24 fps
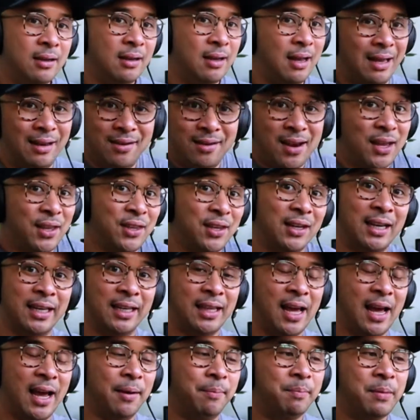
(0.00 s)
nothing like
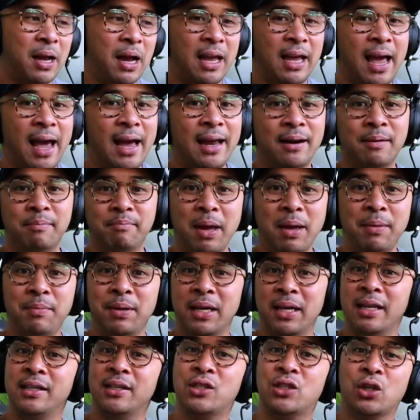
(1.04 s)
that. I had maybe
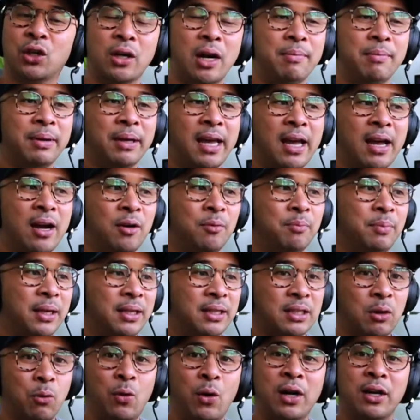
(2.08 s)
an Instagram account because
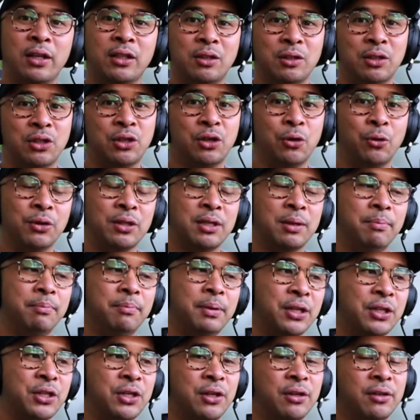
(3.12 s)
I wanted to show some
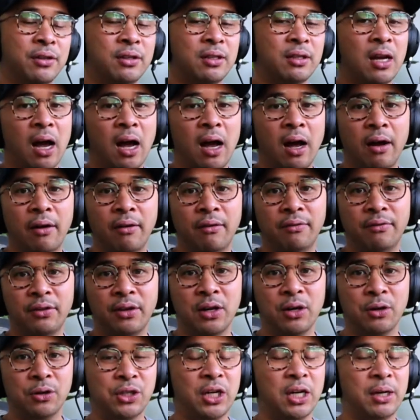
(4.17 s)
pictures of, you
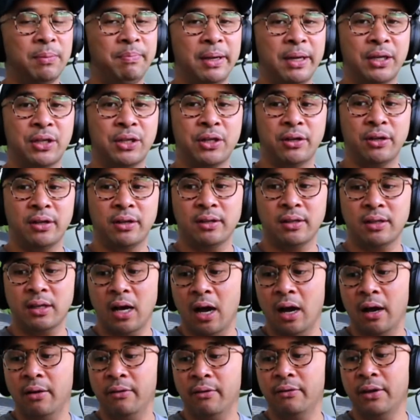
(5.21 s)
know, share pictures
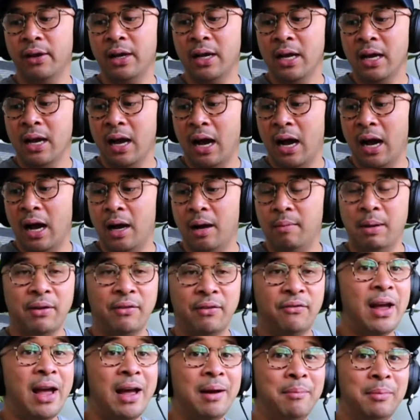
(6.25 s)
of my
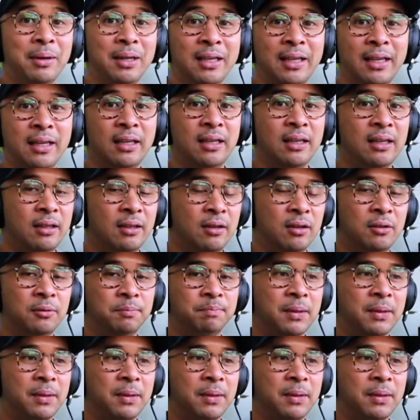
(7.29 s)
family, you know,